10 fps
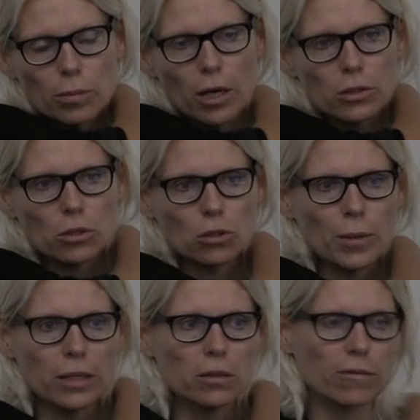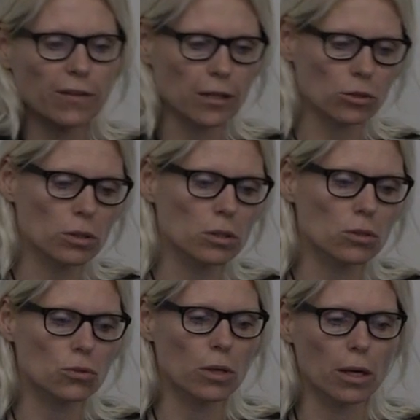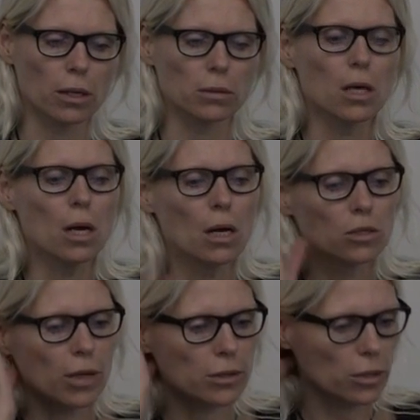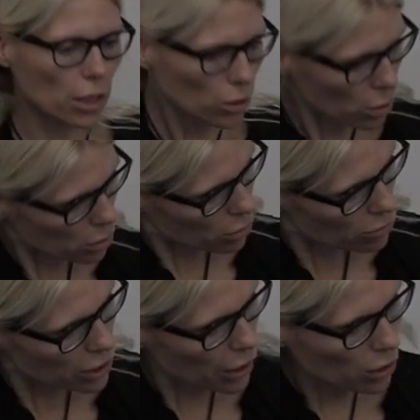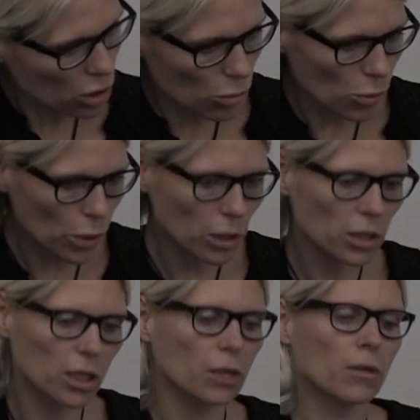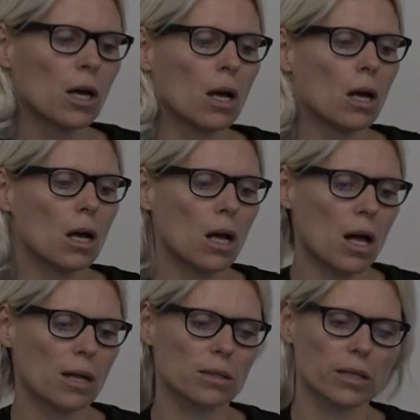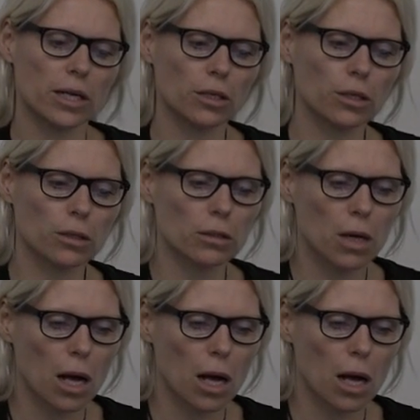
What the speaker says: partial spinal fractures and trying to get her regain her mobility. And later,